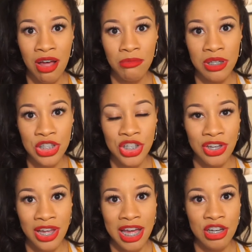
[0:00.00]
I'm going to show
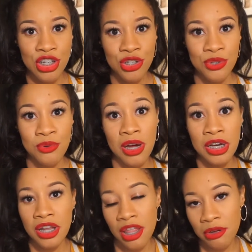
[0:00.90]
you how to do
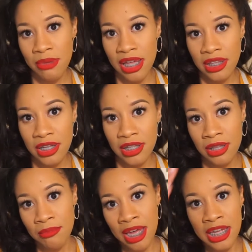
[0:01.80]
another method
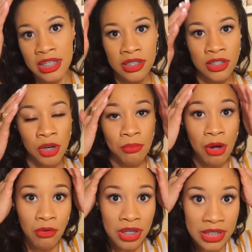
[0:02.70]
that makes your
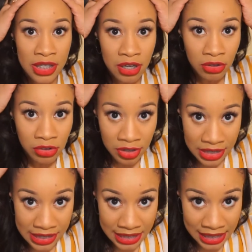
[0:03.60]
ponytail look
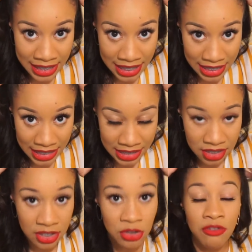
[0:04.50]
sleek and
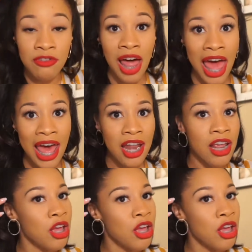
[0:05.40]
still flat,